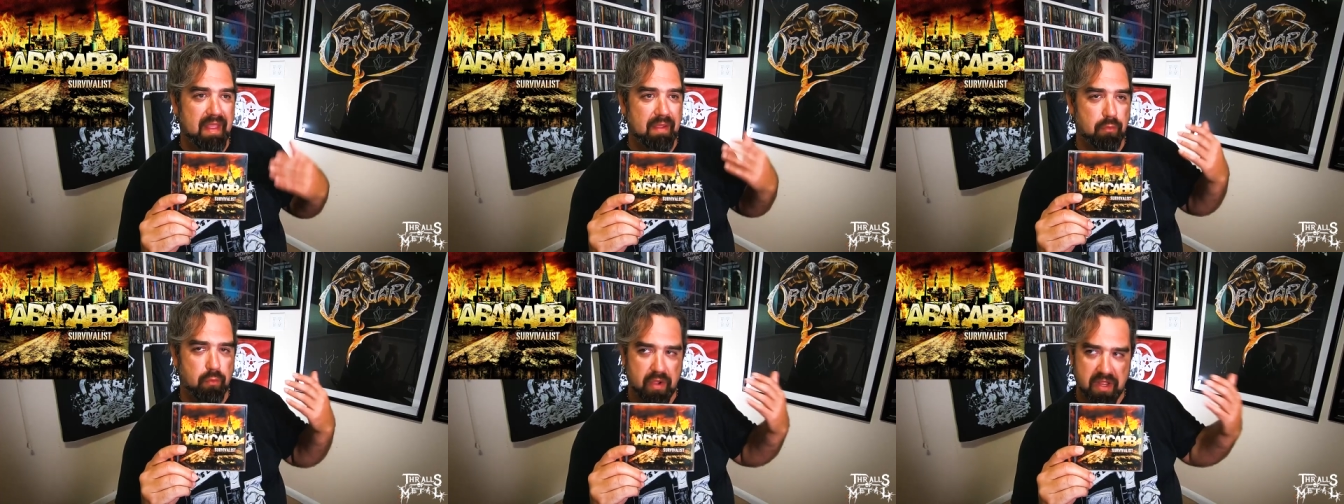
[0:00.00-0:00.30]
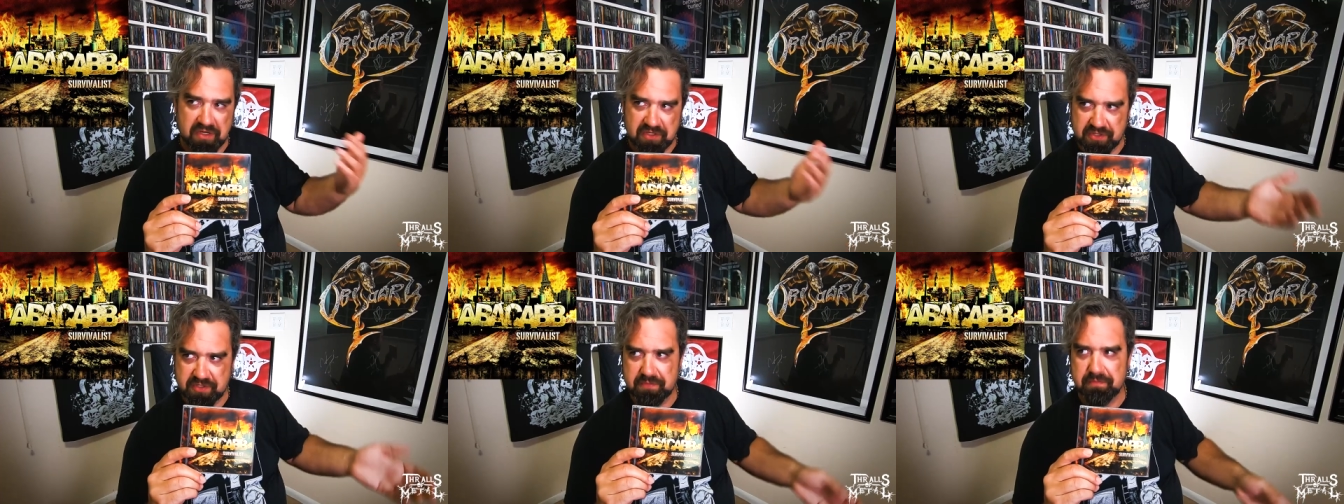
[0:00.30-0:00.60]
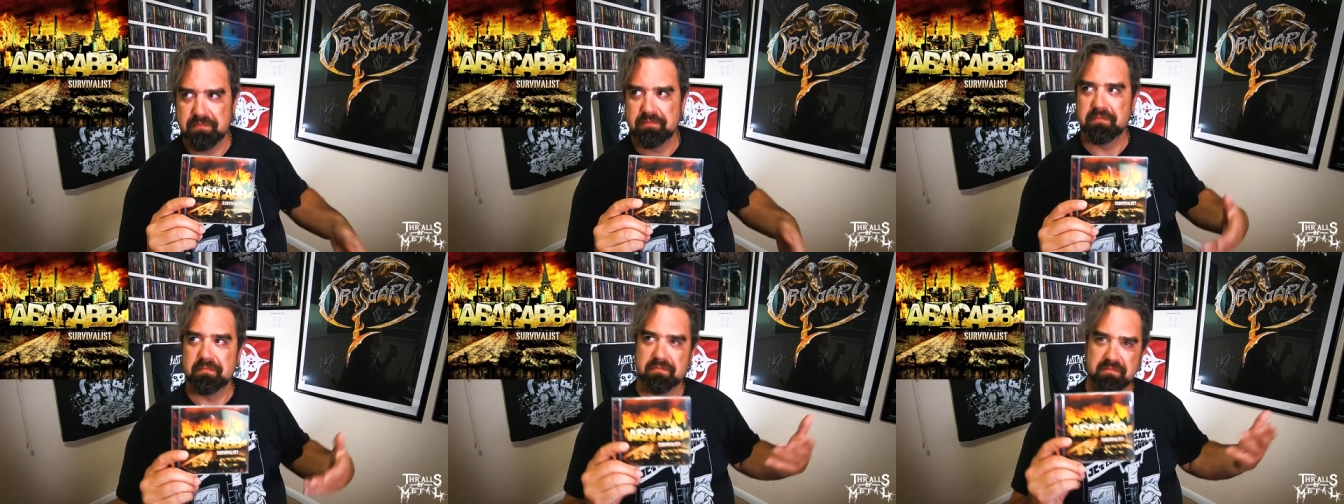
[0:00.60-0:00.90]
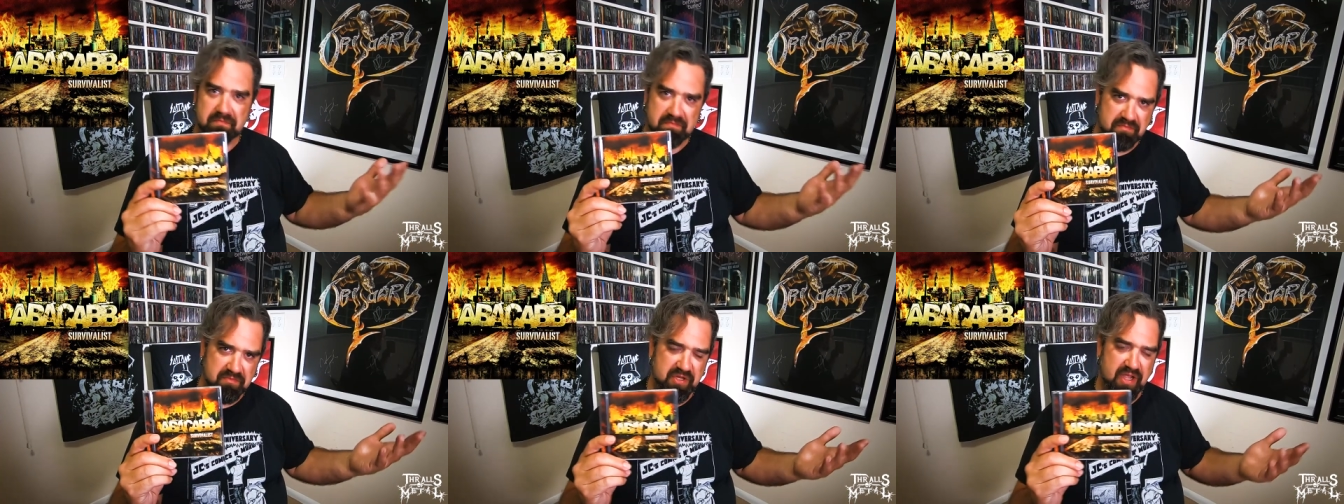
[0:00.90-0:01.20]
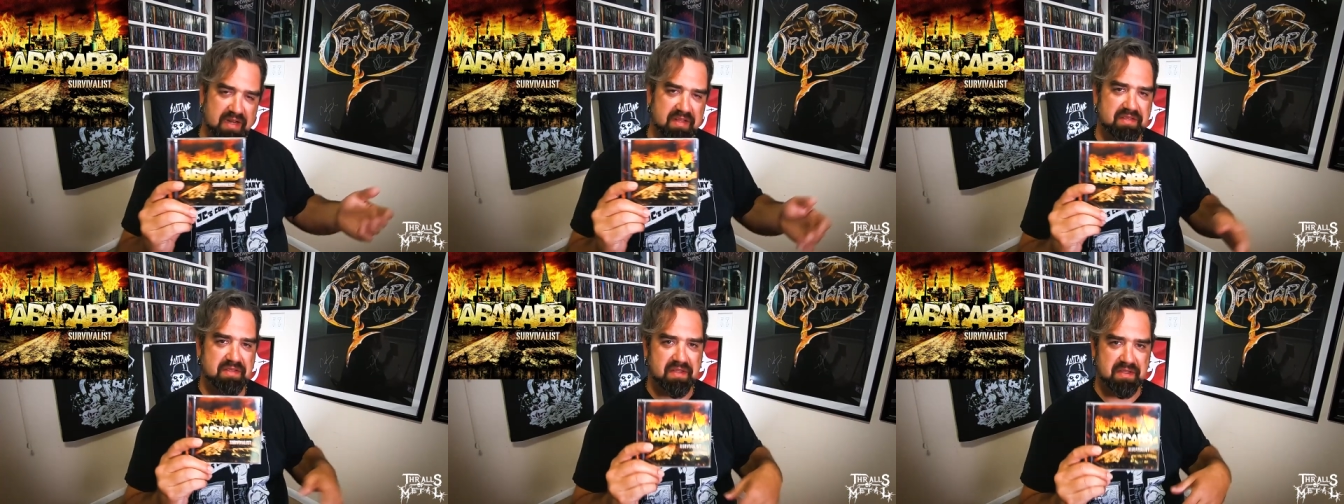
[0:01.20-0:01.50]
which
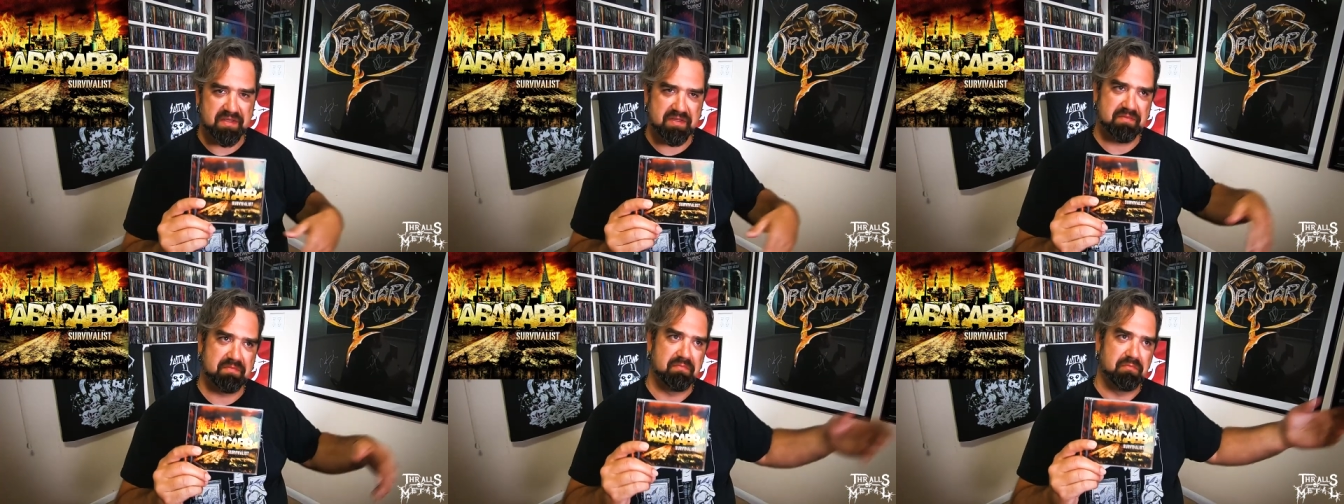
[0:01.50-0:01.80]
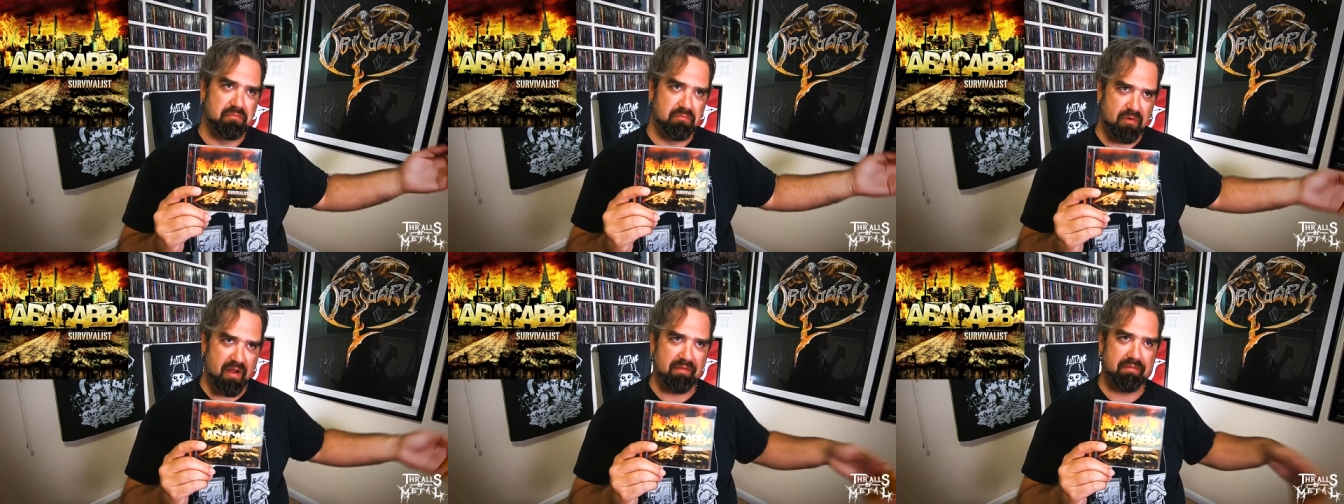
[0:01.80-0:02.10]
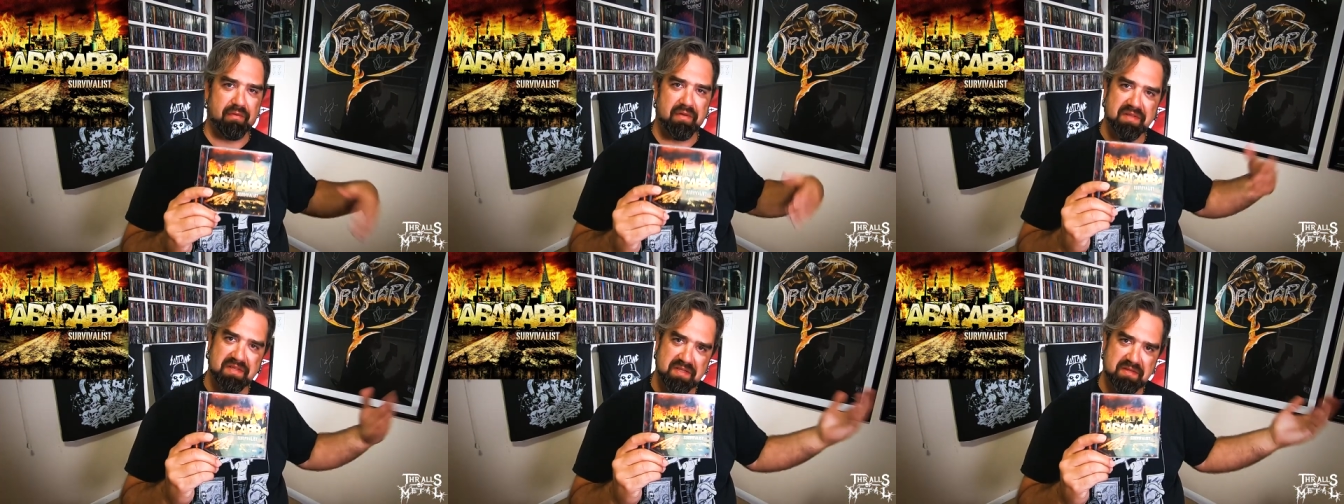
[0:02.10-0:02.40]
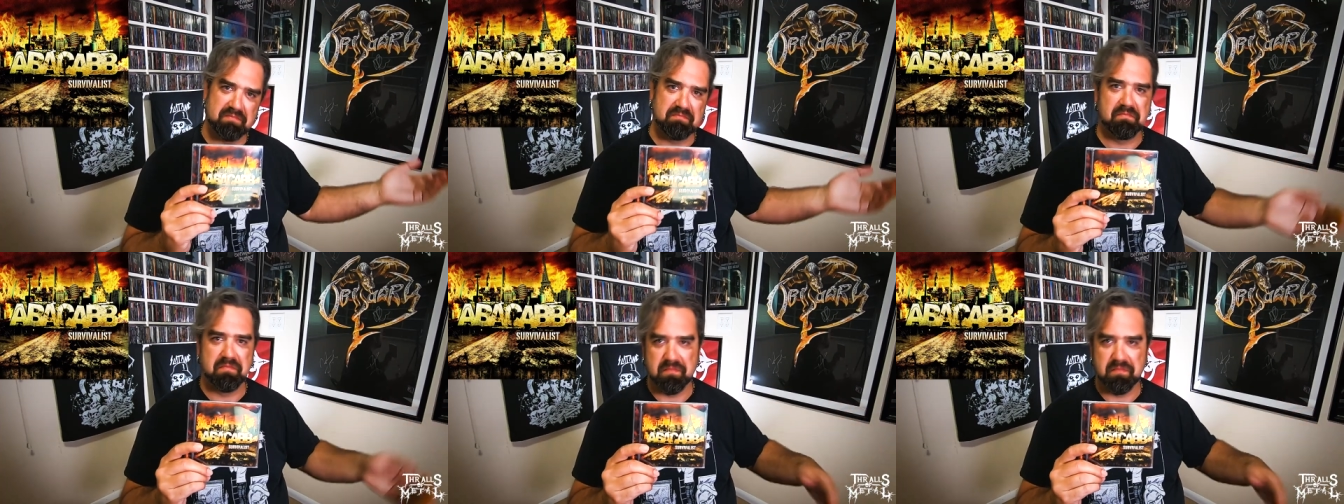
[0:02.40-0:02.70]
Genesis referenced